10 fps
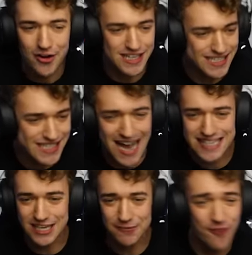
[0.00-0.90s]
This is
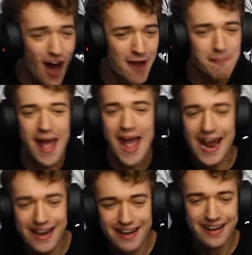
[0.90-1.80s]
actually fun,
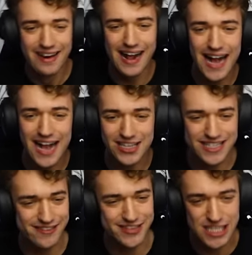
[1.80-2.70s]
man. Like, I can
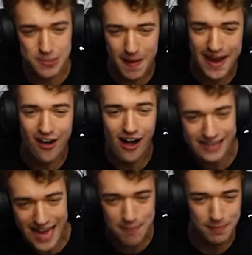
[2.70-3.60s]
seriously spend all
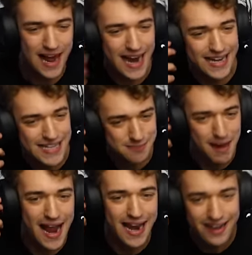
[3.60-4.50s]
day playing this,
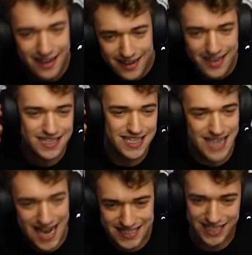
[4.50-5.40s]
man. This is
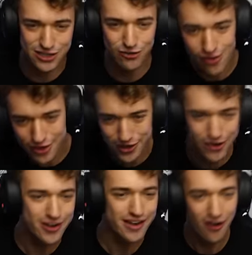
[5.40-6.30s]
actually cool,
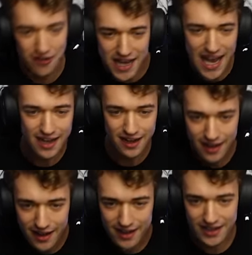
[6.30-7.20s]
dude. Okay.
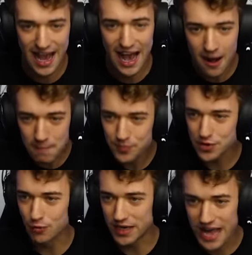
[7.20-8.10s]
Yeah.
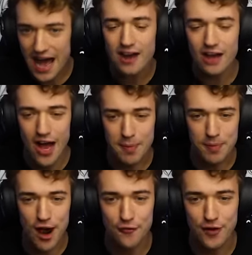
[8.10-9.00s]
So we got a lot of
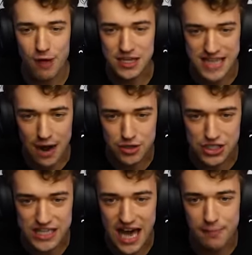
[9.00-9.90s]
perfect ones. Now we
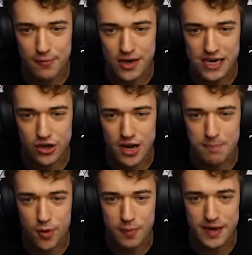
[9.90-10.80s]
just gotta be really good at
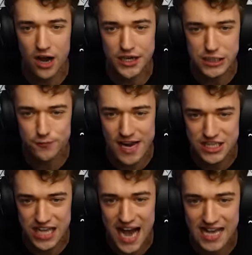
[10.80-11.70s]
pooping on these
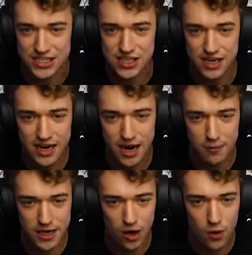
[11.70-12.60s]
French guys. Here
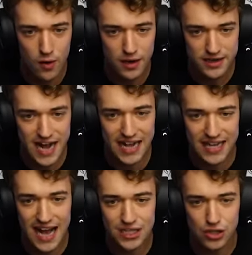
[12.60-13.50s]
we go. That
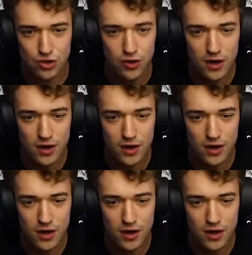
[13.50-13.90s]
guy too.